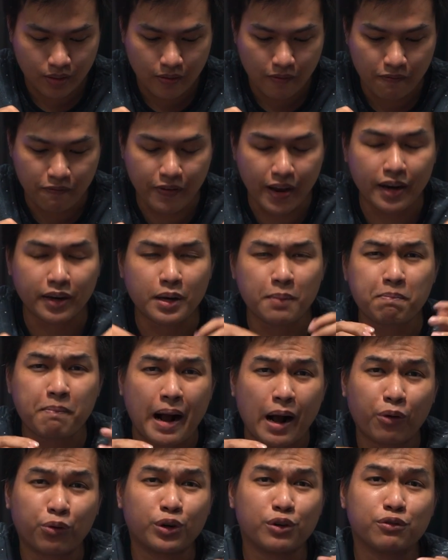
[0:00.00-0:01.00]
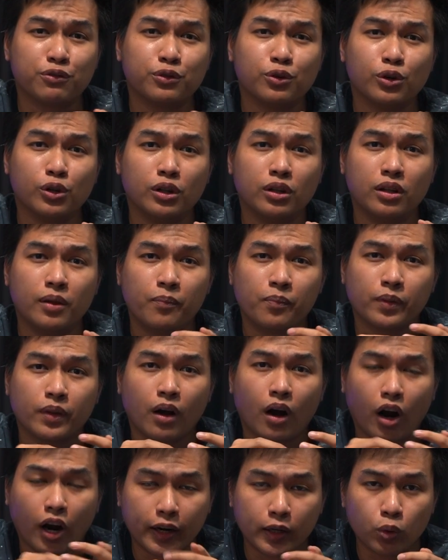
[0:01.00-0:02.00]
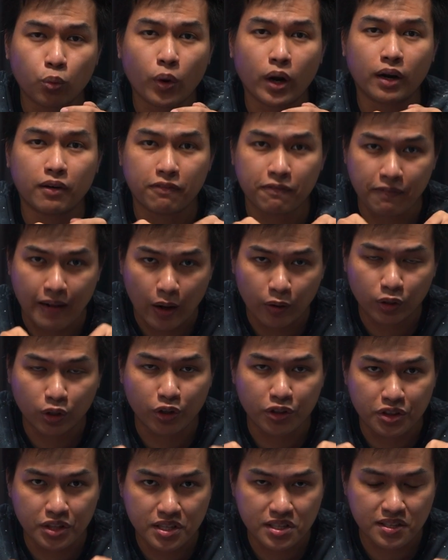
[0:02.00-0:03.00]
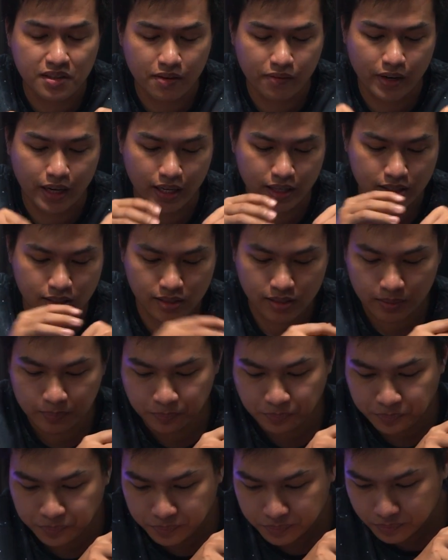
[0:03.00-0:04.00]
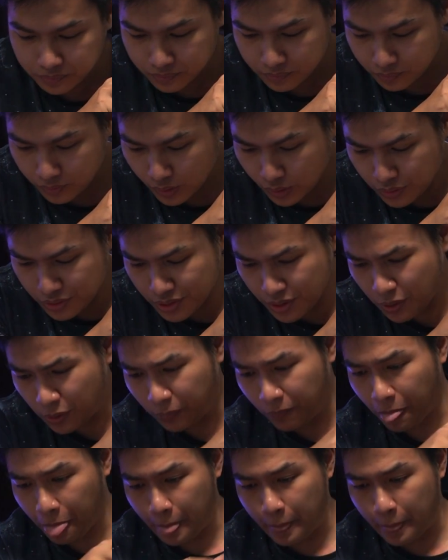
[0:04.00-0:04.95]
very powerful hardware found on this device. So